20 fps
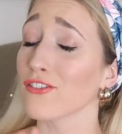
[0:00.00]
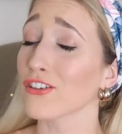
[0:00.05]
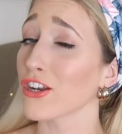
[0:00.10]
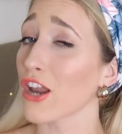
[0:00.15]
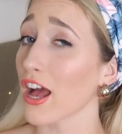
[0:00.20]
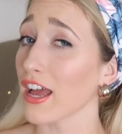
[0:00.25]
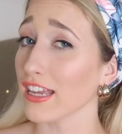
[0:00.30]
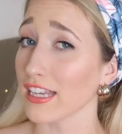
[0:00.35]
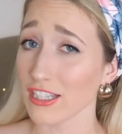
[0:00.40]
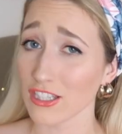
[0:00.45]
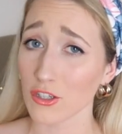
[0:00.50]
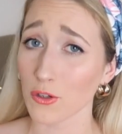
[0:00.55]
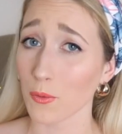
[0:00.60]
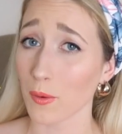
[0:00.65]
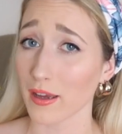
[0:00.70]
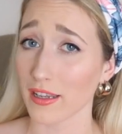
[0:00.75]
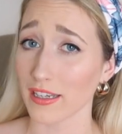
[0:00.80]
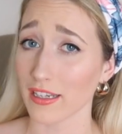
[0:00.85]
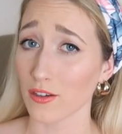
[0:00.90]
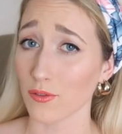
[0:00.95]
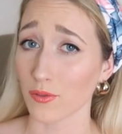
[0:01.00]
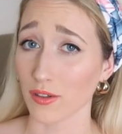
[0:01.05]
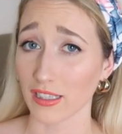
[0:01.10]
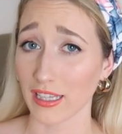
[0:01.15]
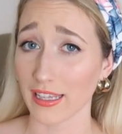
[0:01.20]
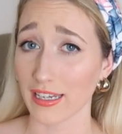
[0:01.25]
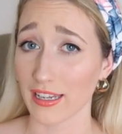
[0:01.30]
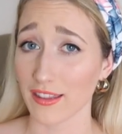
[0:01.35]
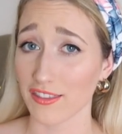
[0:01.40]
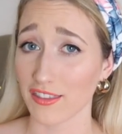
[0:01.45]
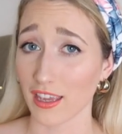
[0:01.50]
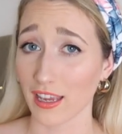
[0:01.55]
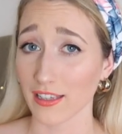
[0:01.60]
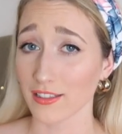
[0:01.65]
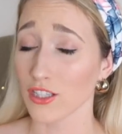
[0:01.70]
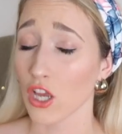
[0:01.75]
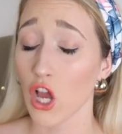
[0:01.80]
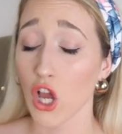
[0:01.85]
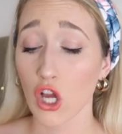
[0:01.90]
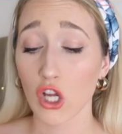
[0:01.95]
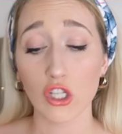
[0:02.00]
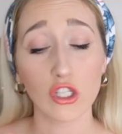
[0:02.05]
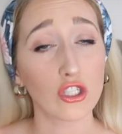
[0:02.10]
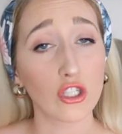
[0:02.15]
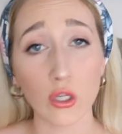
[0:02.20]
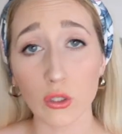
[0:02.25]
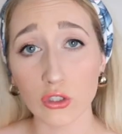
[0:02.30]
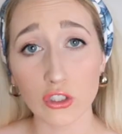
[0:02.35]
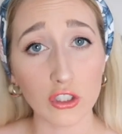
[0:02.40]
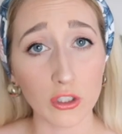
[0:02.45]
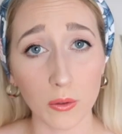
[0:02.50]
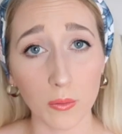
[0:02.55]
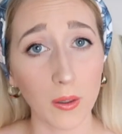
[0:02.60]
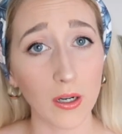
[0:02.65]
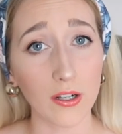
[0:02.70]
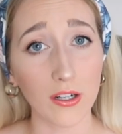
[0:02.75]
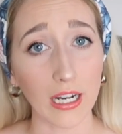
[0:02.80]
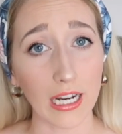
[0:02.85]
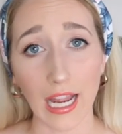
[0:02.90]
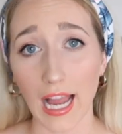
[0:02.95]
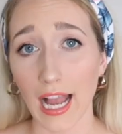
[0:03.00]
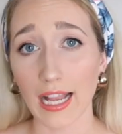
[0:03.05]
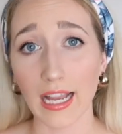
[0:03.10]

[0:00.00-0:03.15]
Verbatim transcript: If you're not into wedding related things, don't you worry.